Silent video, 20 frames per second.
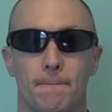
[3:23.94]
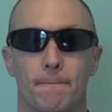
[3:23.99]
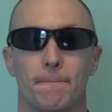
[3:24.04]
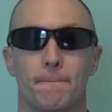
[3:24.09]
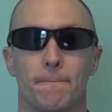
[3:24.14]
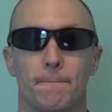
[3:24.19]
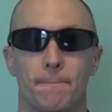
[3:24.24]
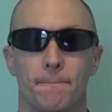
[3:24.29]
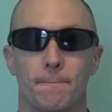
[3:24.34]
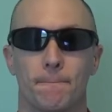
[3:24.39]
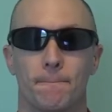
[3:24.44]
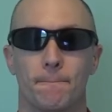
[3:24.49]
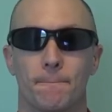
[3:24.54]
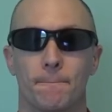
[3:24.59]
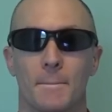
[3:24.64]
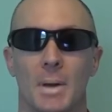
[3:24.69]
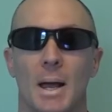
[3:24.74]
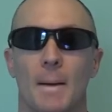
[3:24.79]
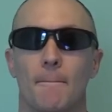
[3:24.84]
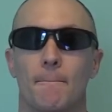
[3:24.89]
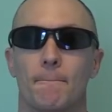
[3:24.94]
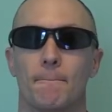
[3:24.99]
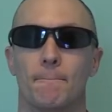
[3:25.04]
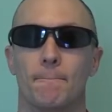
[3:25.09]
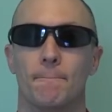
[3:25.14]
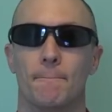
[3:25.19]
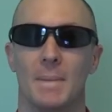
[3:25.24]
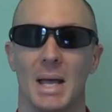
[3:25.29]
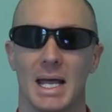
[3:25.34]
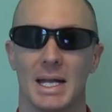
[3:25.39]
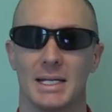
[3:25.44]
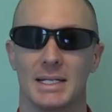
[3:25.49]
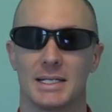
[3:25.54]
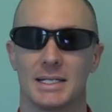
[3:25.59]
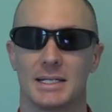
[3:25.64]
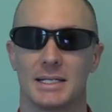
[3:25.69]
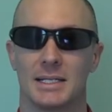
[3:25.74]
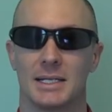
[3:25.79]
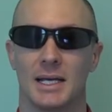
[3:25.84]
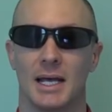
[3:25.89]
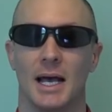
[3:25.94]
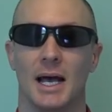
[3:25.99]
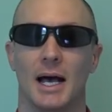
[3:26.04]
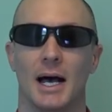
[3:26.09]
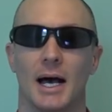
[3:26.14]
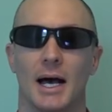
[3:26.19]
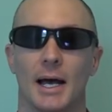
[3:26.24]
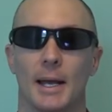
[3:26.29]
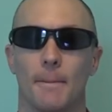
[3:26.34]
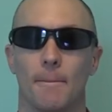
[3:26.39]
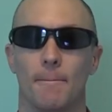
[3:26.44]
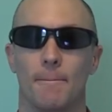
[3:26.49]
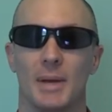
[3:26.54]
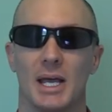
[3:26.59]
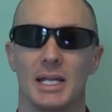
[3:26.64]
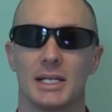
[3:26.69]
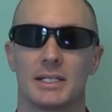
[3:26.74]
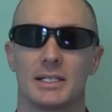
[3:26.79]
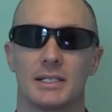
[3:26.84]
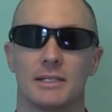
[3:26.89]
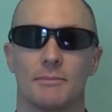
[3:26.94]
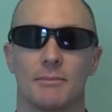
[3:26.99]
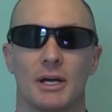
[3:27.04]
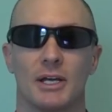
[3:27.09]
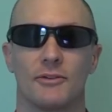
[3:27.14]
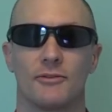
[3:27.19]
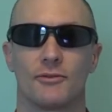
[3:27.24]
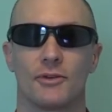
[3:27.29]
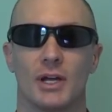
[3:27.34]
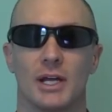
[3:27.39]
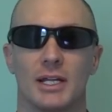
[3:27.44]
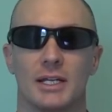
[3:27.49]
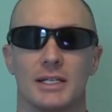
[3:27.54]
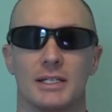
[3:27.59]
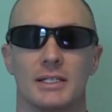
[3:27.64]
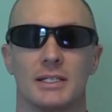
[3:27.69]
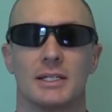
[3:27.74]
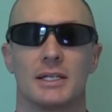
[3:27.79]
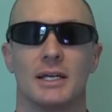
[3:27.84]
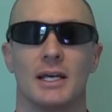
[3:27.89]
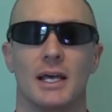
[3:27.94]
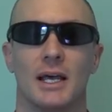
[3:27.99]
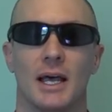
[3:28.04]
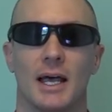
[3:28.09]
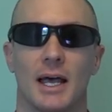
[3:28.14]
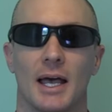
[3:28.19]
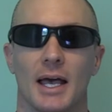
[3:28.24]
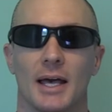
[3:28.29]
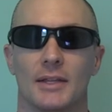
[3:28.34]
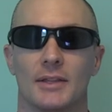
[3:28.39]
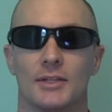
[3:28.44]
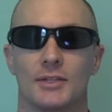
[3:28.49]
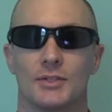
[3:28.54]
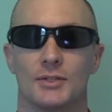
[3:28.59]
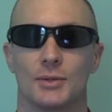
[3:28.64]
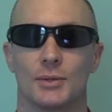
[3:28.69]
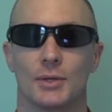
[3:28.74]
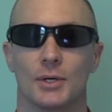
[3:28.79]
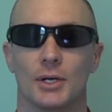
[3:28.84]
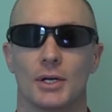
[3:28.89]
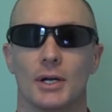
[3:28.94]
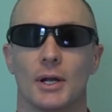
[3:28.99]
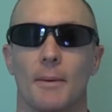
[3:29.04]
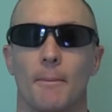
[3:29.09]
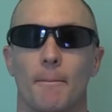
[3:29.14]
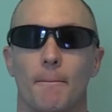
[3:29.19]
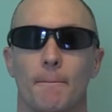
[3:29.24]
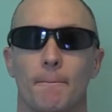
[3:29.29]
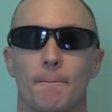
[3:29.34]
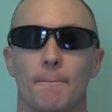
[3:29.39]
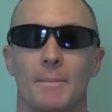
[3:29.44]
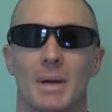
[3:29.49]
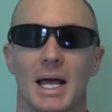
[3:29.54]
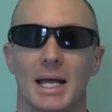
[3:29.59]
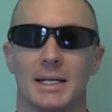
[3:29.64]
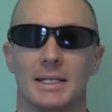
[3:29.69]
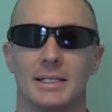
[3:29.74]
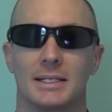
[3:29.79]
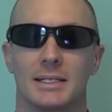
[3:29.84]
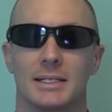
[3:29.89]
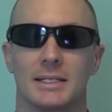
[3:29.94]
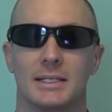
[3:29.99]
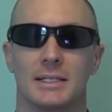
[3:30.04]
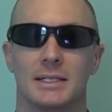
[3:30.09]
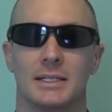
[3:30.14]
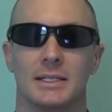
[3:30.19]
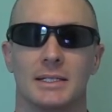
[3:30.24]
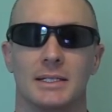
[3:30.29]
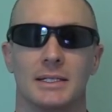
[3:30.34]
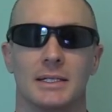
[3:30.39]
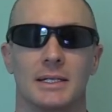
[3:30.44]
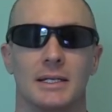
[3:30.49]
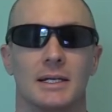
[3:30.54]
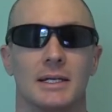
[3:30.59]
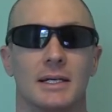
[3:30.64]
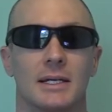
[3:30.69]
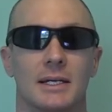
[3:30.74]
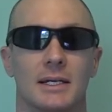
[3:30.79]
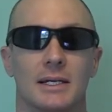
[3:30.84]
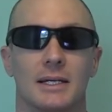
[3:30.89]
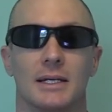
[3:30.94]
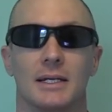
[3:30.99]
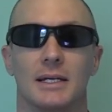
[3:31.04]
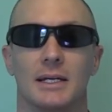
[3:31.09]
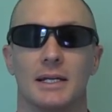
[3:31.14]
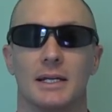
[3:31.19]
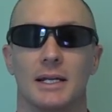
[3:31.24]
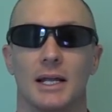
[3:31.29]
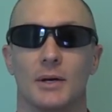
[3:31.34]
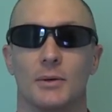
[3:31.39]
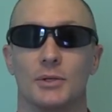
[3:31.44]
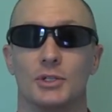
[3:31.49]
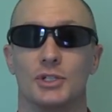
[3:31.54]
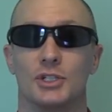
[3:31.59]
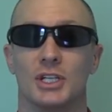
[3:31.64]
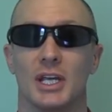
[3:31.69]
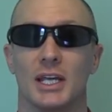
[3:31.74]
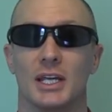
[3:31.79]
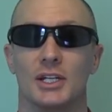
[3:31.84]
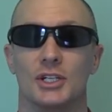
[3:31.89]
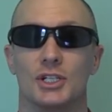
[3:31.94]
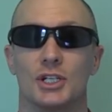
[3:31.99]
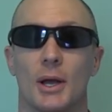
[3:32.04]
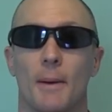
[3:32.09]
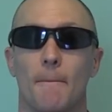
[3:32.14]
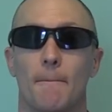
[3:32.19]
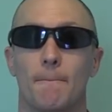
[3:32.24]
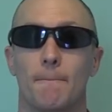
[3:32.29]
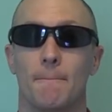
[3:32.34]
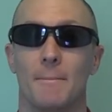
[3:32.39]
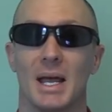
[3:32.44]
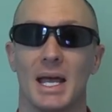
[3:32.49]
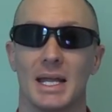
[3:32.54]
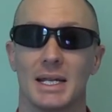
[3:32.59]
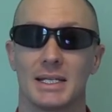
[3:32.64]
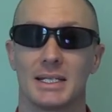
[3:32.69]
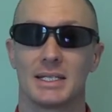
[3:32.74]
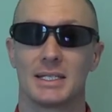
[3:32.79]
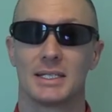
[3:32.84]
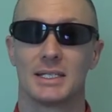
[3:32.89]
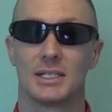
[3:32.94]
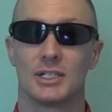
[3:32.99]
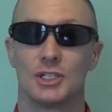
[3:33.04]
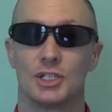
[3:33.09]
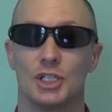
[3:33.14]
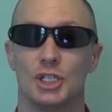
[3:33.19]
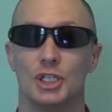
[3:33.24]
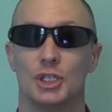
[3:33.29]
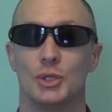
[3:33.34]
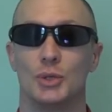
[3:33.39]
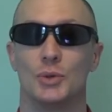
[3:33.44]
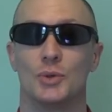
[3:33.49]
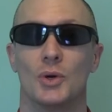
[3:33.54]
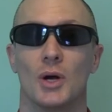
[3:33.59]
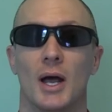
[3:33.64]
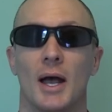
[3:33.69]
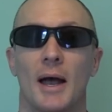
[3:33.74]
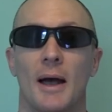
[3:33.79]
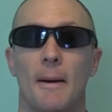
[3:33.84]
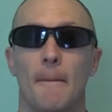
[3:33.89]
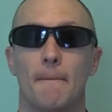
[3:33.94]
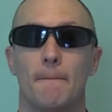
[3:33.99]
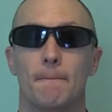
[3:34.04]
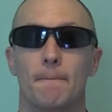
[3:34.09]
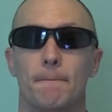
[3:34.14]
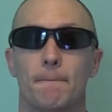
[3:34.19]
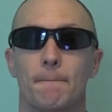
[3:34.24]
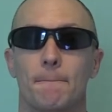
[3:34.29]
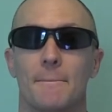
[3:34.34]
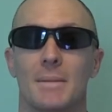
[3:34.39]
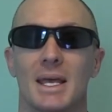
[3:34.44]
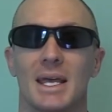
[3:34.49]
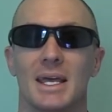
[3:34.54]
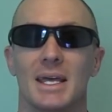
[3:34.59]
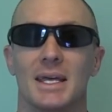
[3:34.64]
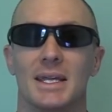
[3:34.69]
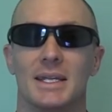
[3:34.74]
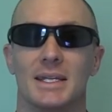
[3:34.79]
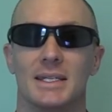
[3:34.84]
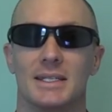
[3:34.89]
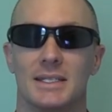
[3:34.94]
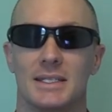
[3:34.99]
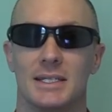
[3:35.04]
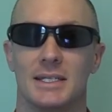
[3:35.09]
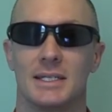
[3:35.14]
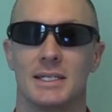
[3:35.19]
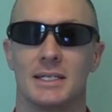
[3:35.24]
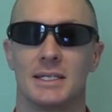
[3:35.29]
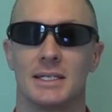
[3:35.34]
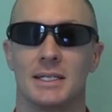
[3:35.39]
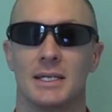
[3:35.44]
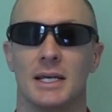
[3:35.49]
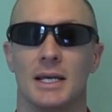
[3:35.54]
Hmm. Met. I met my friend at the store. Met. Now I want you to change met to mit.